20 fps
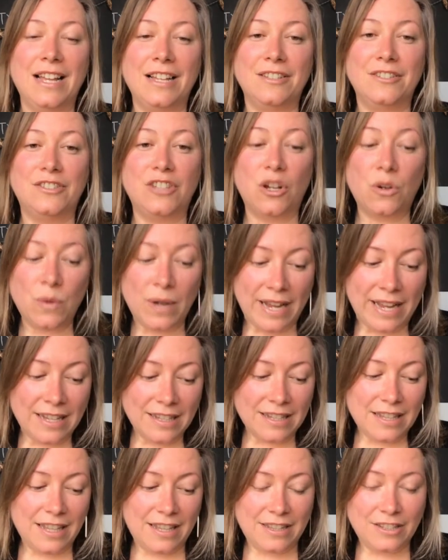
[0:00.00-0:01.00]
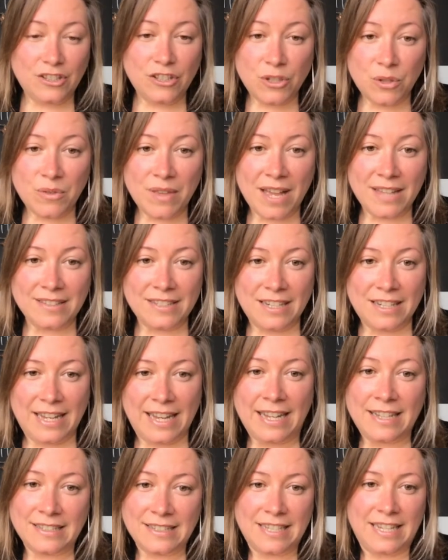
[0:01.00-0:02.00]
So in
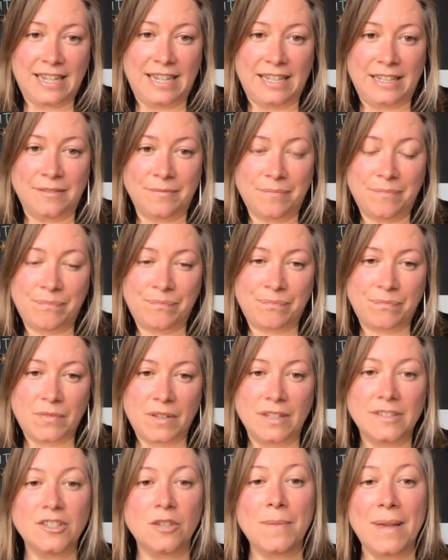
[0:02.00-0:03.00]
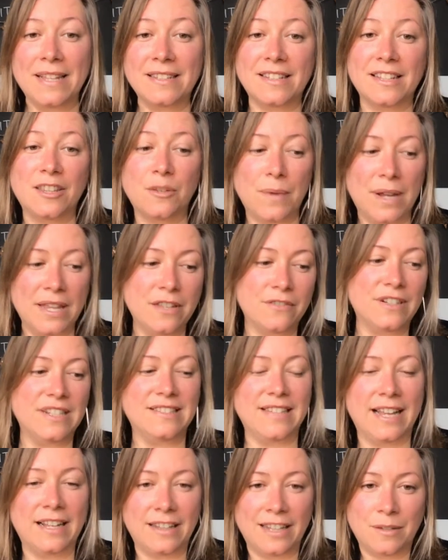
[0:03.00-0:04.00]
2018, so basically the way that
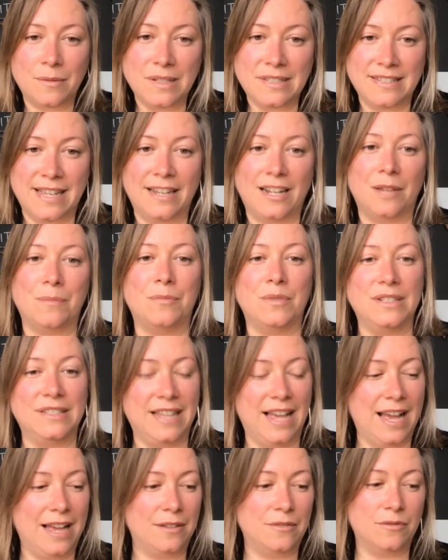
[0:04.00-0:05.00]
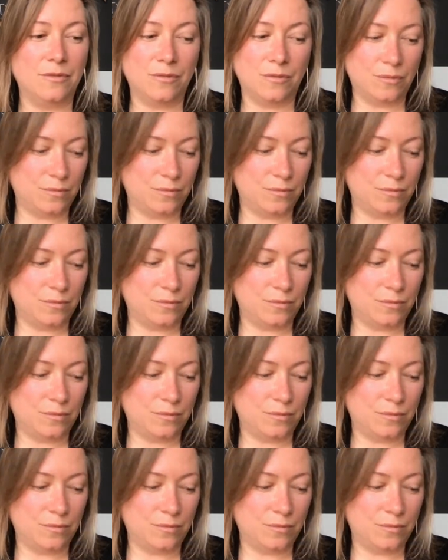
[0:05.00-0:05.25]
recycling was set up was that,